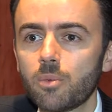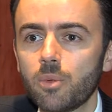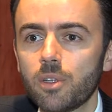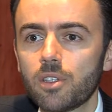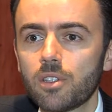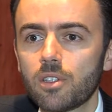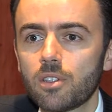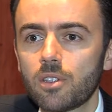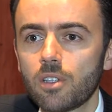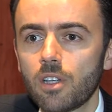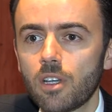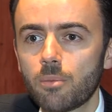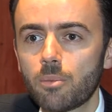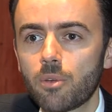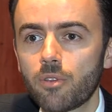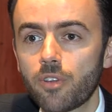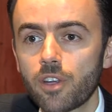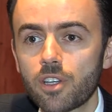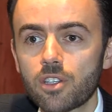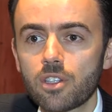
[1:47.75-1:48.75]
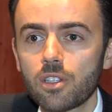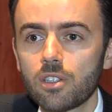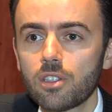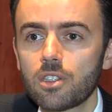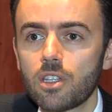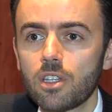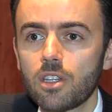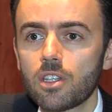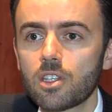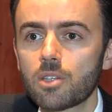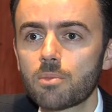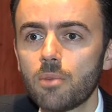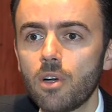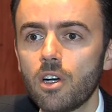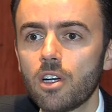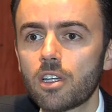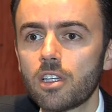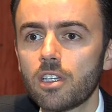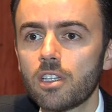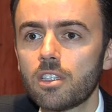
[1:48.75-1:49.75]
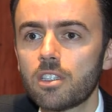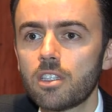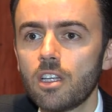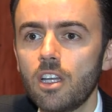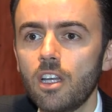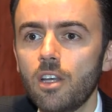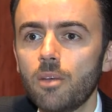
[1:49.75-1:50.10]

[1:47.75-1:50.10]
with professionals in this market,